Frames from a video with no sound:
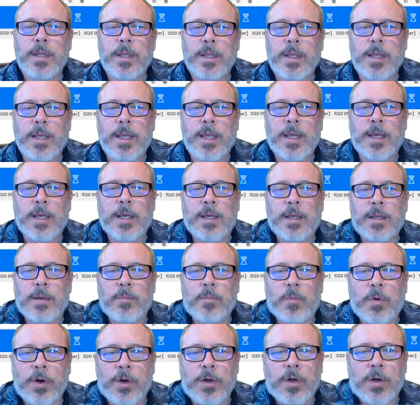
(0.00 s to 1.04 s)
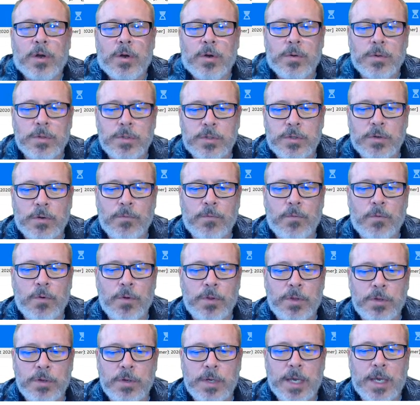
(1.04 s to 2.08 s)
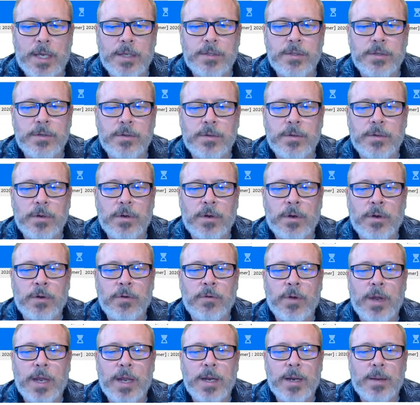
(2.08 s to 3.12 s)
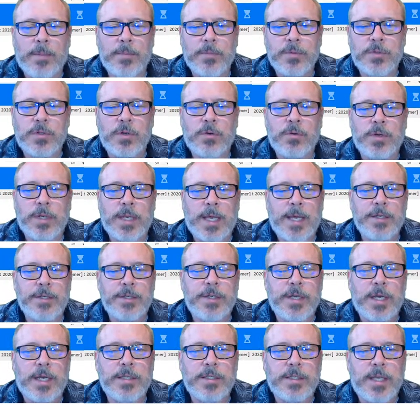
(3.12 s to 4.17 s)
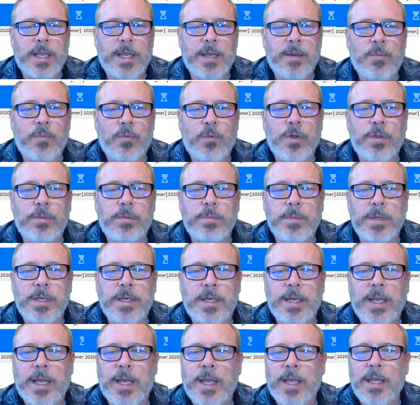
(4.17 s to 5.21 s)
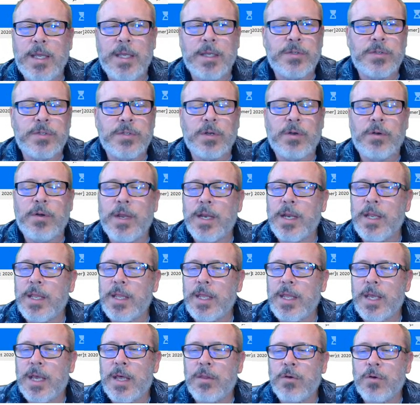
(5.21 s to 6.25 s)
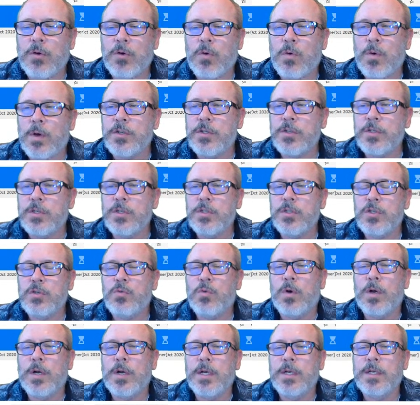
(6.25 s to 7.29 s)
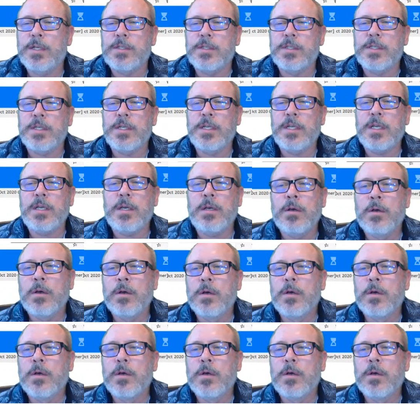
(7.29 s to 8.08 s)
And Marco and so forth. You guys are great. I'm so glad you guys came with me today. Is there any other questions you wanted to see?